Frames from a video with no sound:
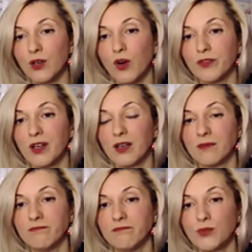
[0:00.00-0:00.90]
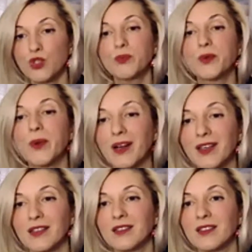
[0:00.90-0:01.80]
of the
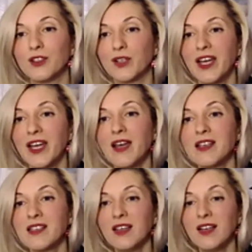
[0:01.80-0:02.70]
supermarket, in your case,